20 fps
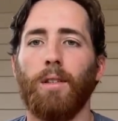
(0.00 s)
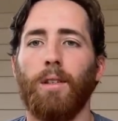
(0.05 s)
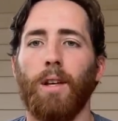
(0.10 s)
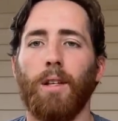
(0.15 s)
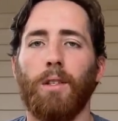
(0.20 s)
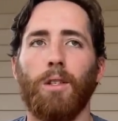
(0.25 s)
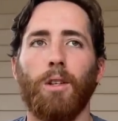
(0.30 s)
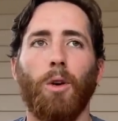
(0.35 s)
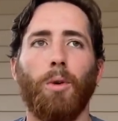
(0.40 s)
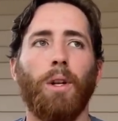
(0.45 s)

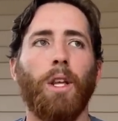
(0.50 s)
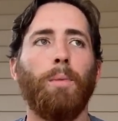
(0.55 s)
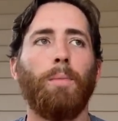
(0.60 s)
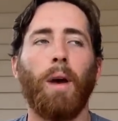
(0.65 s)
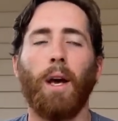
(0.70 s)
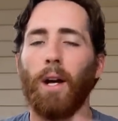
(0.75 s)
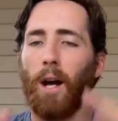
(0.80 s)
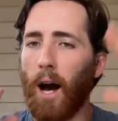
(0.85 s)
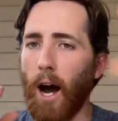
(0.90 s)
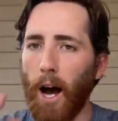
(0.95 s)
said so and he
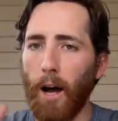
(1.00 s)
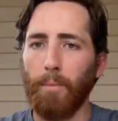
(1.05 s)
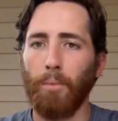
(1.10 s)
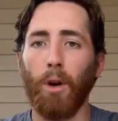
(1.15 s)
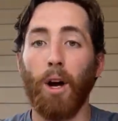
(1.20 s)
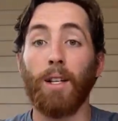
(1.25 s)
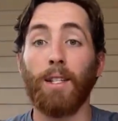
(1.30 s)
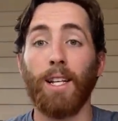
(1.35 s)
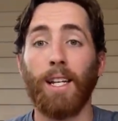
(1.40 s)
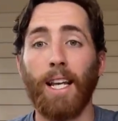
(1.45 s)
paid a high
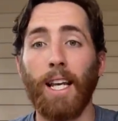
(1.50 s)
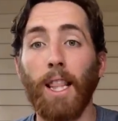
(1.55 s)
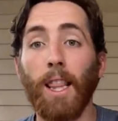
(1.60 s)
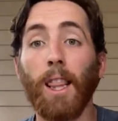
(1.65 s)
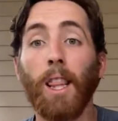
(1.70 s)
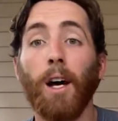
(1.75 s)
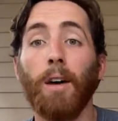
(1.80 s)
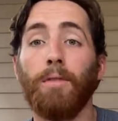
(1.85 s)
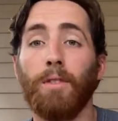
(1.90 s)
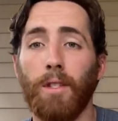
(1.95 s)
price and he
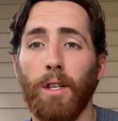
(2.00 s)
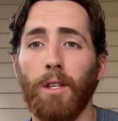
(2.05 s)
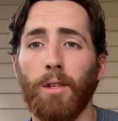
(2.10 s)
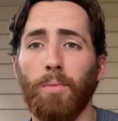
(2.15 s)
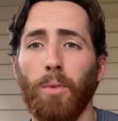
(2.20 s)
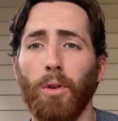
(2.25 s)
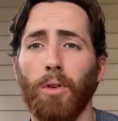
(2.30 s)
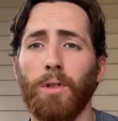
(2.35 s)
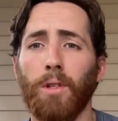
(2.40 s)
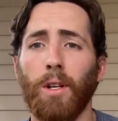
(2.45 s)
loves this
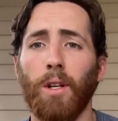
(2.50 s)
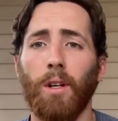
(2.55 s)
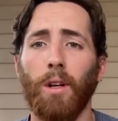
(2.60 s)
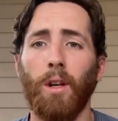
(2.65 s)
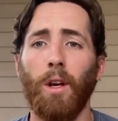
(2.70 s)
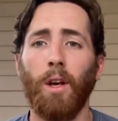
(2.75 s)
person.